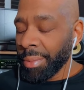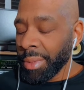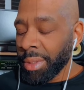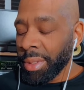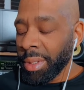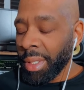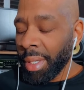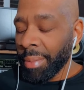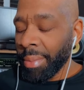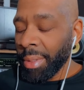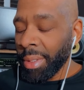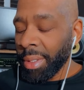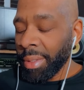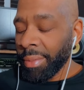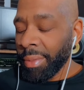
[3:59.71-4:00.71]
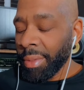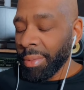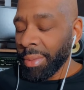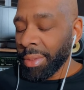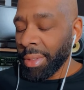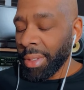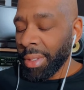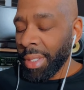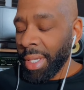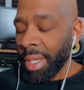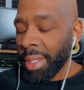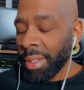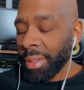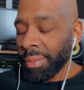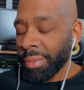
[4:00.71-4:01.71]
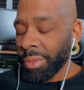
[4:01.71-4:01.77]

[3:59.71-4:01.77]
Let me see. I believe there was a lot